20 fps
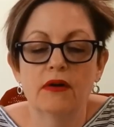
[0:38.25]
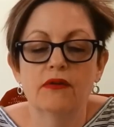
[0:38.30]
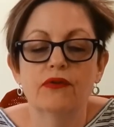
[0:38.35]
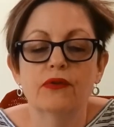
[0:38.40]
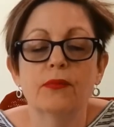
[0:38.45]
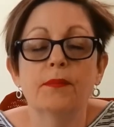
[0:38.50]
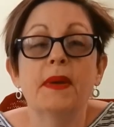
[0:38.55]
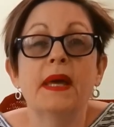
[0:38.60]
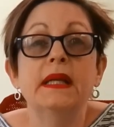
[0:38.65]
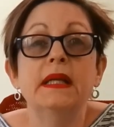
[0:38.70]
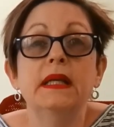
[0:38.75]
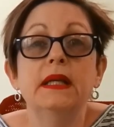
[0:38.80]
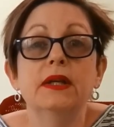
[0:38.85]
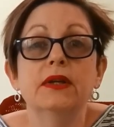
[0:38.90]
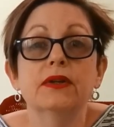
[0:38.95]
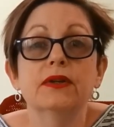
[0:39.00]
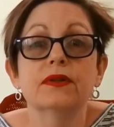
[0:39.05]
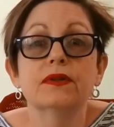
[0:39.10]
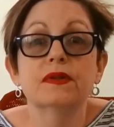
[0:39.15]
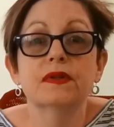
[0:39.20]
For many
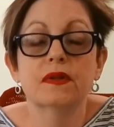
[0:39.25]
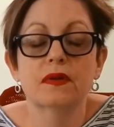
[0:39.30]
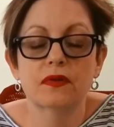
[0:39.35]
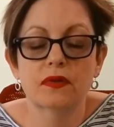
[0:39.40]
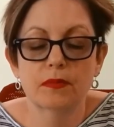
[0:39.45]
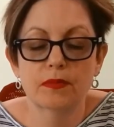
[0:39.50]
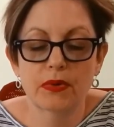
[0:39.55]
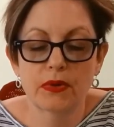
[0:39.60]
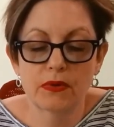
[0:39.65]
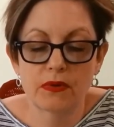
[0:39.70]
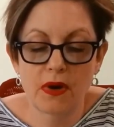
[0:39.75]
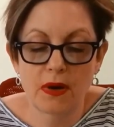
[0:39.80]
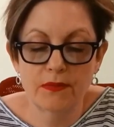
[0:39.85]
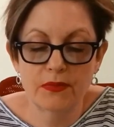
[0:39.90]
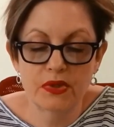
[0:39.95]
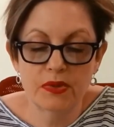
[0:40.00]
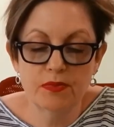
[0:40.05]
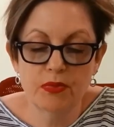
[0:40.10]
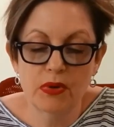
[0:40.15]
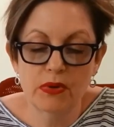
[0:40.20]
years, the program
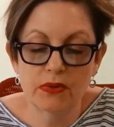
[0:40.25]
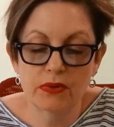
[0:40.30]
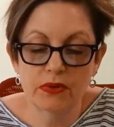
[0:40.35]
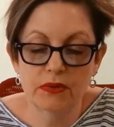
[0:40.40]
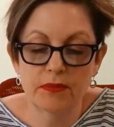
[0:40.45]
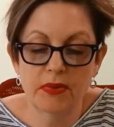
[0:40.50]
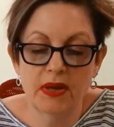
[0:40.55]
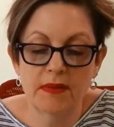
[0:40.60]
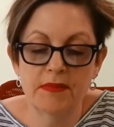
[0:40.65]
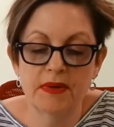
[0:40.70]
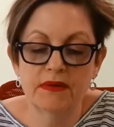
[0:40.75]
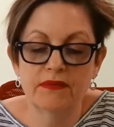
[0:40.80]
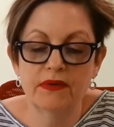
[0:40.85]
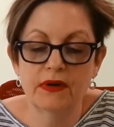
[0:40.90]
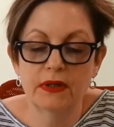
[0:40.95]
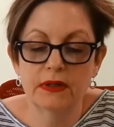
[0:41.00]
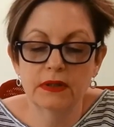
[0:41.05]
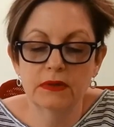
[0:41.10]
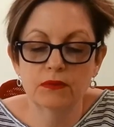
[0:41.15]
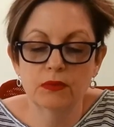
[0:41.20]
was brokered by
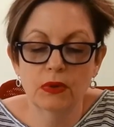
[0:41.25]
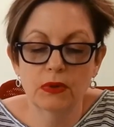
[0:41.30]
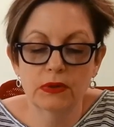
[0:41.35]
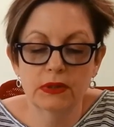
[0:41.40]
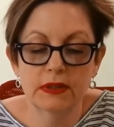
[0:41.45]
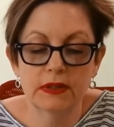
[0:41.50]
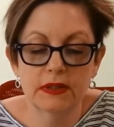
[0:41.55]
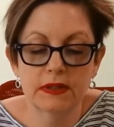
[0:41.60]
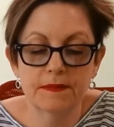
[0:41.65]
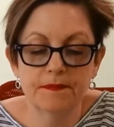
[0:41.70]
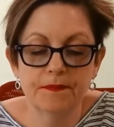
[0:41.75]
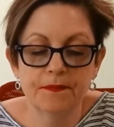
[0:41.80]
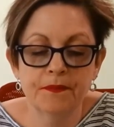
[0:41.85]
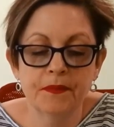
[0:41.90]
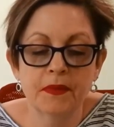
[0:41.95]
McFarland Rowlands.